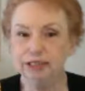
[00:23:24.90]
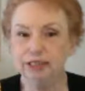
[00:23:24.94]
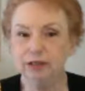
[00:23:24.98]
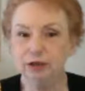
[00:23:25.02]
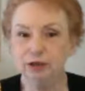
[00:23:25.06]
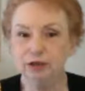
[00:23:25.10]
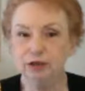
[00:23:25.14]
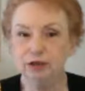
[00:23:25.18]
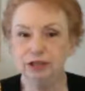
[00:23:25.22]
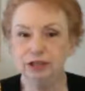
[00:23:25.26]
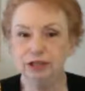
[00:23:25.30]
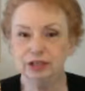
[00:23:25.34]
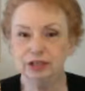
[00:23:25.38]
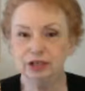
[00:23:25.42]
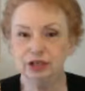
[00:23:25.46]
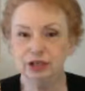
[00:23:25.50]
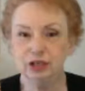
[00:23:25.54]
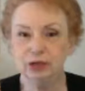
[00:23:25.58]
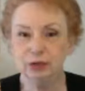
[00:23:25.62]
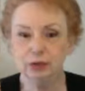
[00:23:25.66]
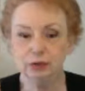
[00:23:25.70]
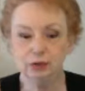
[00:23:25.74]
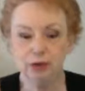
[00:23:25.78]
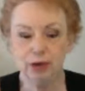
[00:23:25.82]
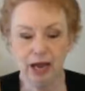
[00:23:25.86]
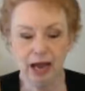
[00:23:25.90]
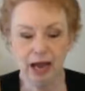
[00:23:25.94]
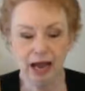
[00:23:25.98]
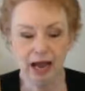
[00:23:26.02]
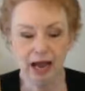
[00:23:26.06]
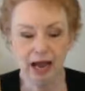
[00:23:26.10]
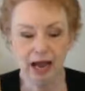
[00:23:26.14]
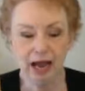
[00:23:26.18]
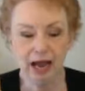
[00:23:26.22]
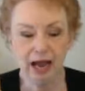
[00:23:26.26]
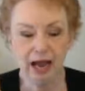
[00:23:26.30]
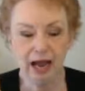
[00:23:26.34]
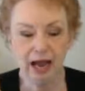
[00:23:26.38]
our leaders as to
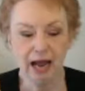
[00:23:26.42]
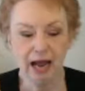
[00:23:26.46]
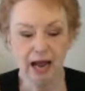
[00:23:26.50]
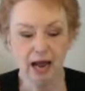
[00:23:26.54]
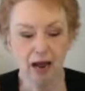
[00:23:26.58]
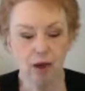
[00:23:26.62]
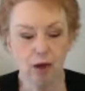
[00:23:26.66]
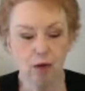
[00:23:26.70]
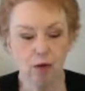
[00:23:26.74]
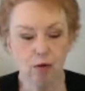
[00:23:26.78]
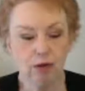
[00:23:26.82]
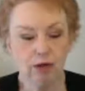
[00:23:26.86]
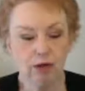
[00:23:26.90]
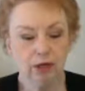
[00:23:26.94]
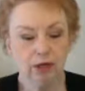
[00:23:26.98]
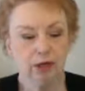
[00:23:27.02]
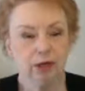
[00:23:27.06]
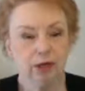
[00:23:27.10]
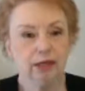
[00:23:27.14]
how